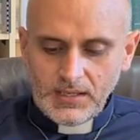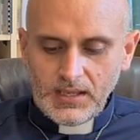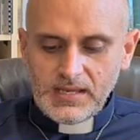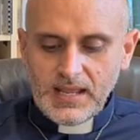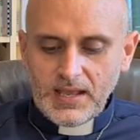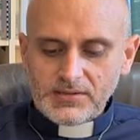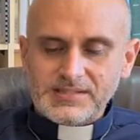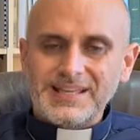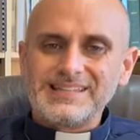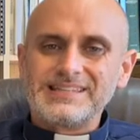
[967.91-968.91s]
he now
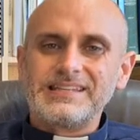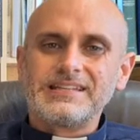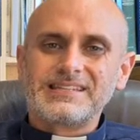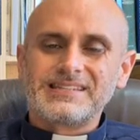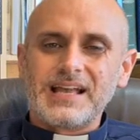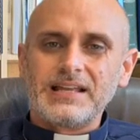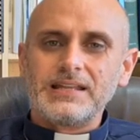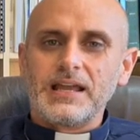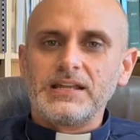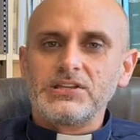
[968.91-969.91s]
sends his
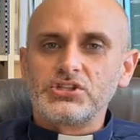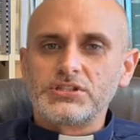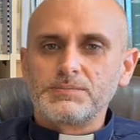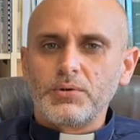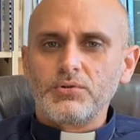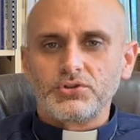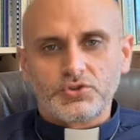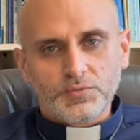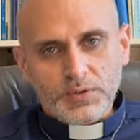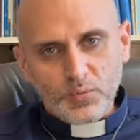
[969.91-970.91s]
Son and his Spirit
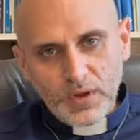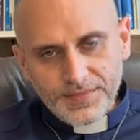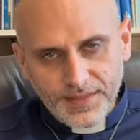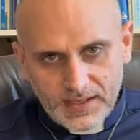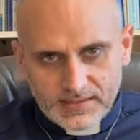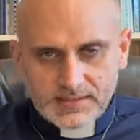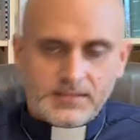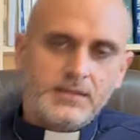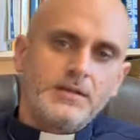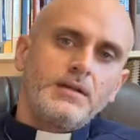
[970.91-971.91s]
to be with
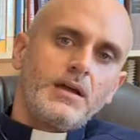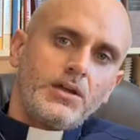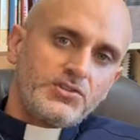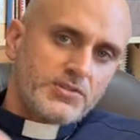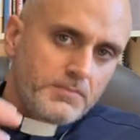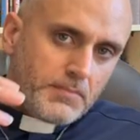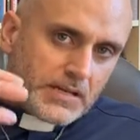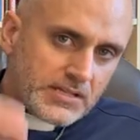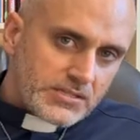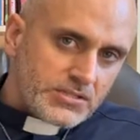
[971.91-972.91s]
us and to
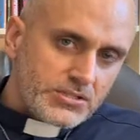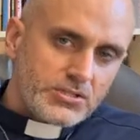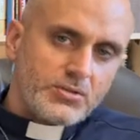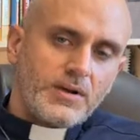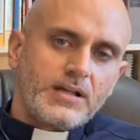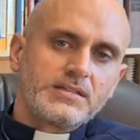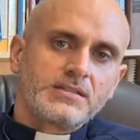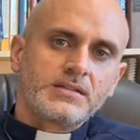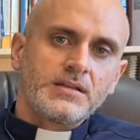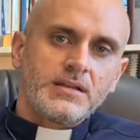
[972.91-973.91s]
minister to us